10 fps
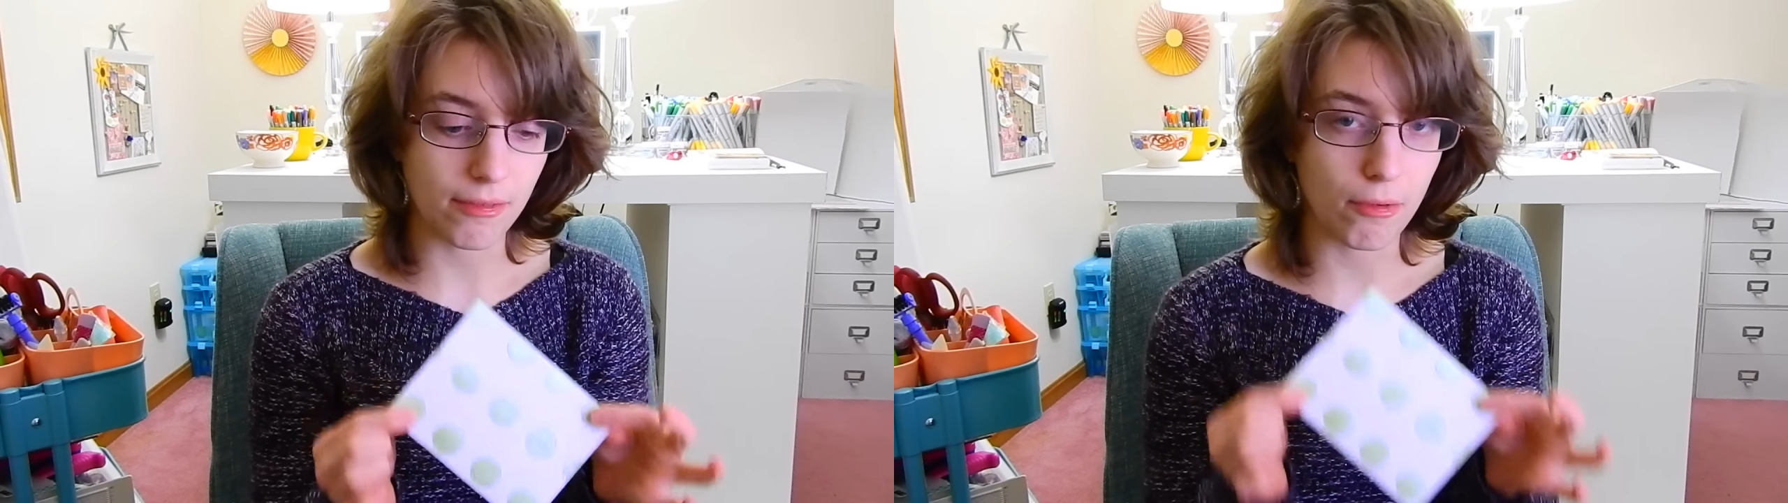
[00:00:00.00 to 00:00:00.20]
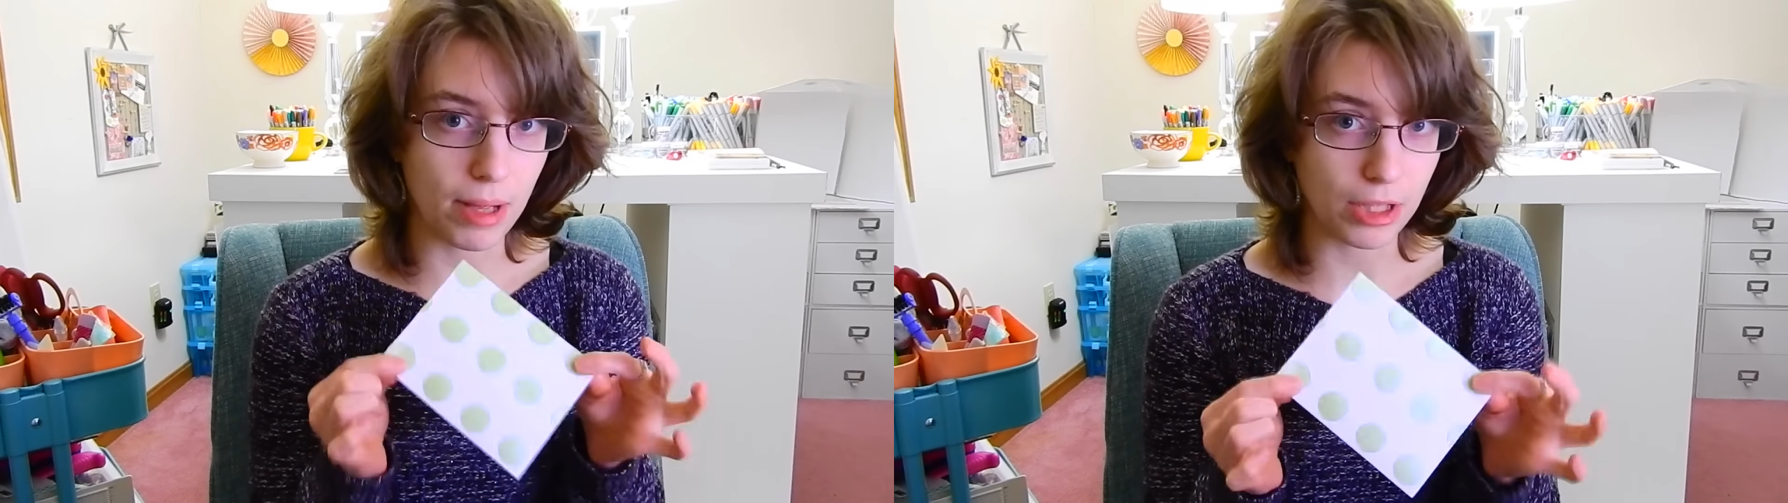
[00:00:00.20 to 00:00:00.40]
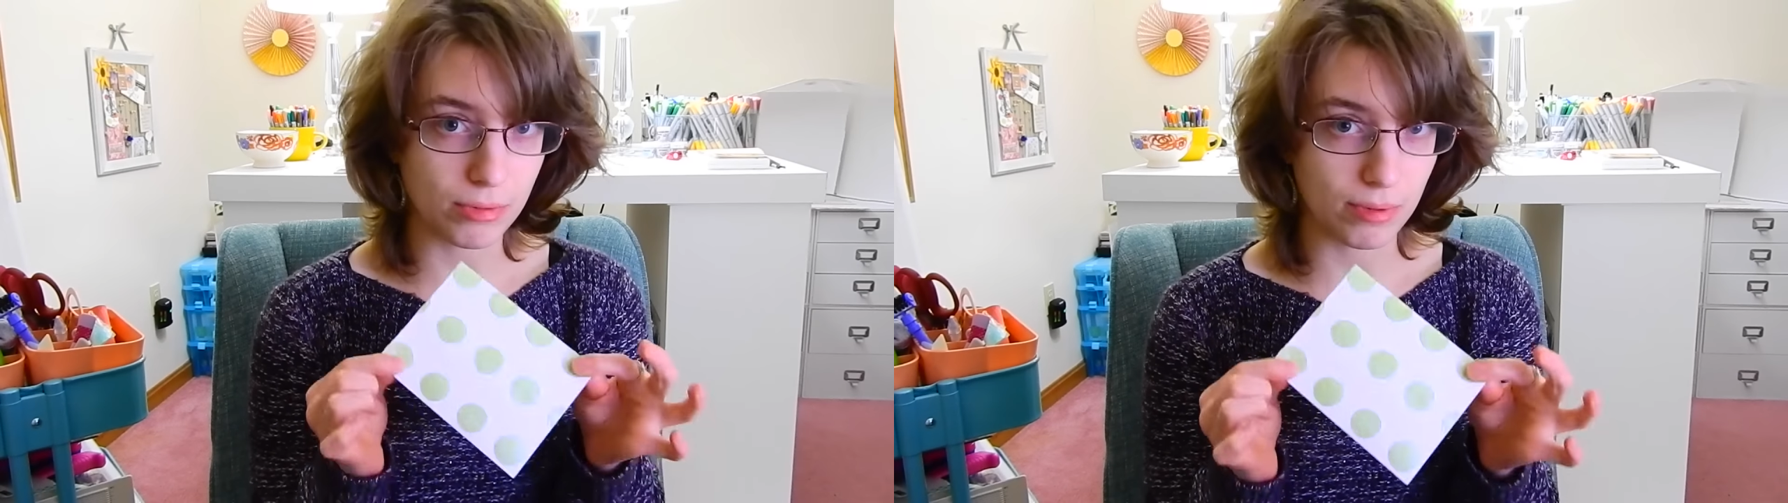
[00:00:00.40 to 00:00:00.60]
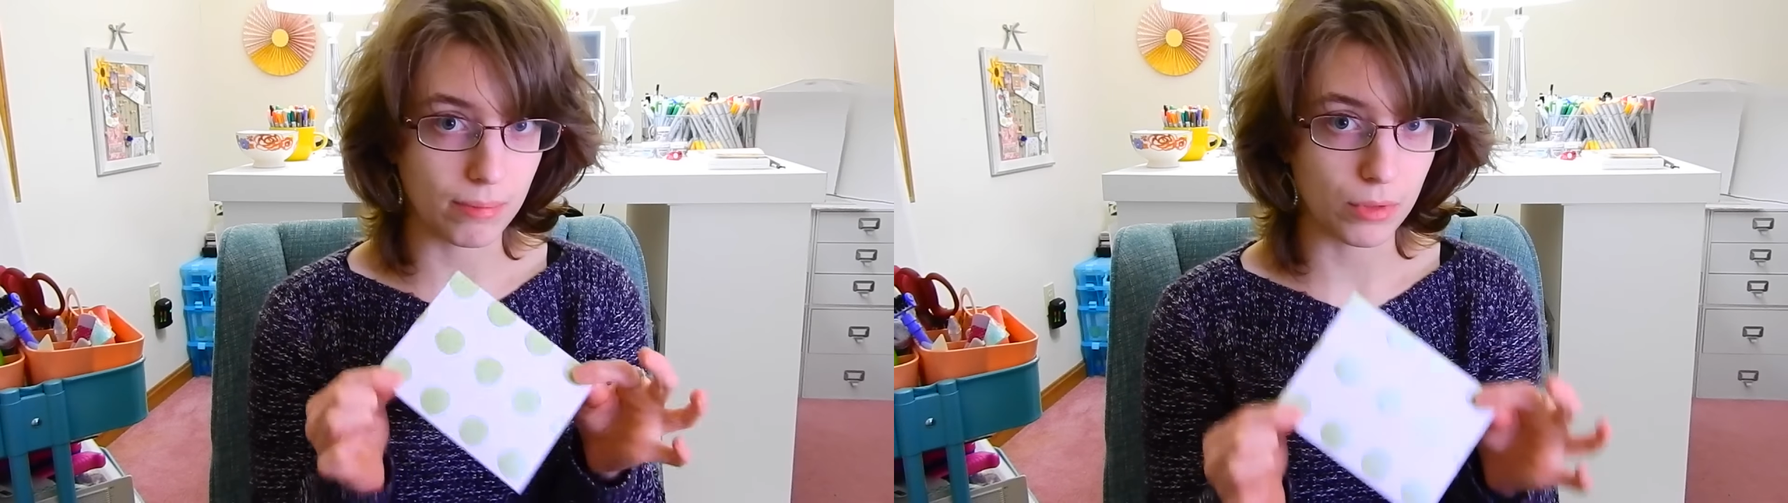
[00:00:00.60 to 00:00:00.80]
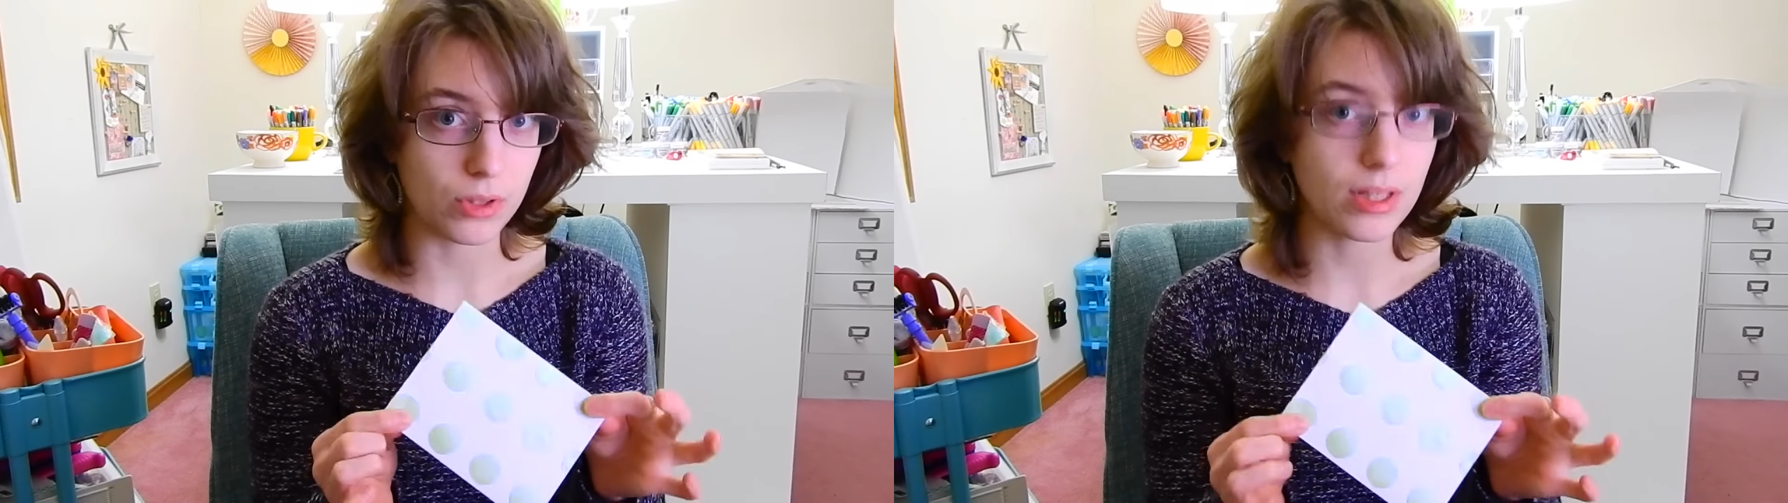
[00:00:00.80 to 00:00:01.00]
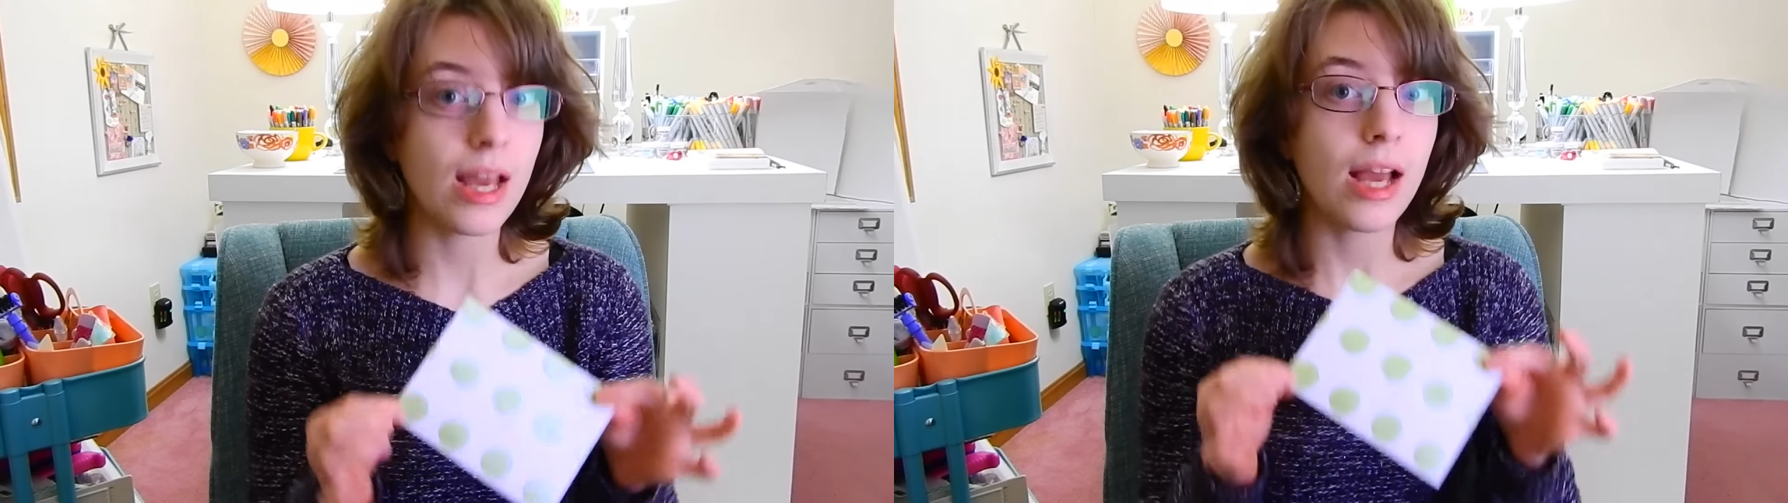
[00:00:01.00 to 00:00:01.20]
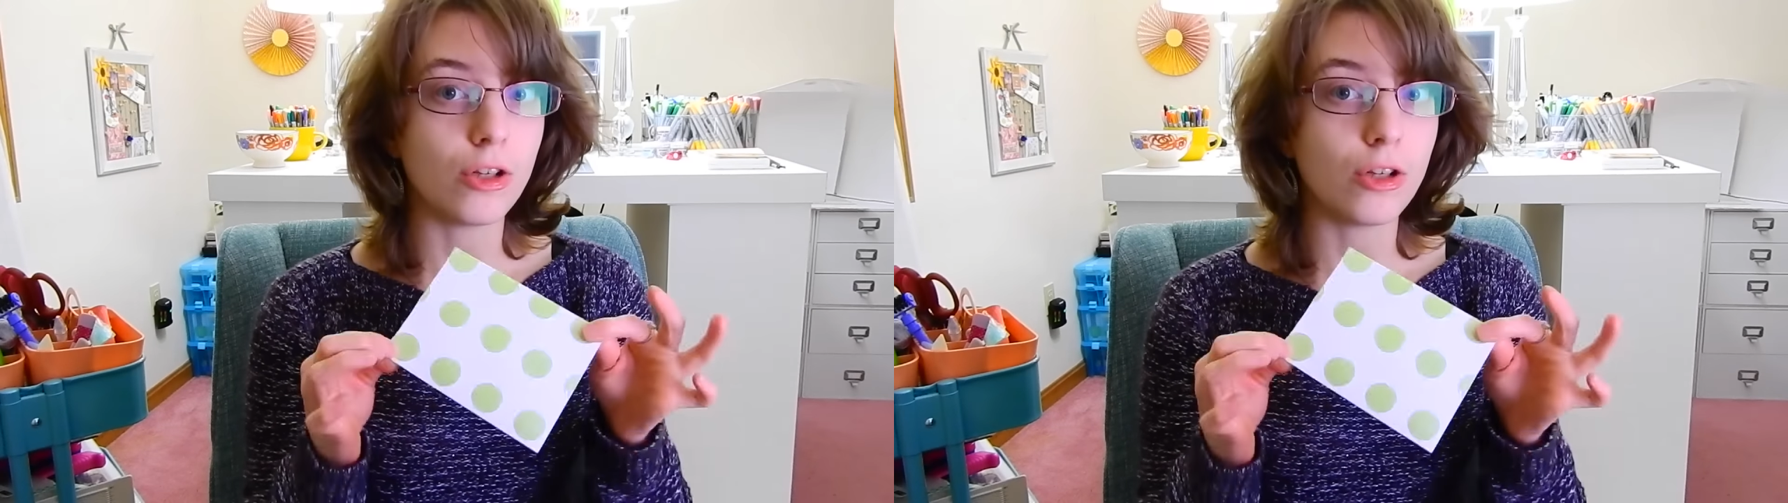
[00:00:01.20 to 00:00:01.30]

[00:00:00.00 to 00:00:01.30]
of embellishment mousse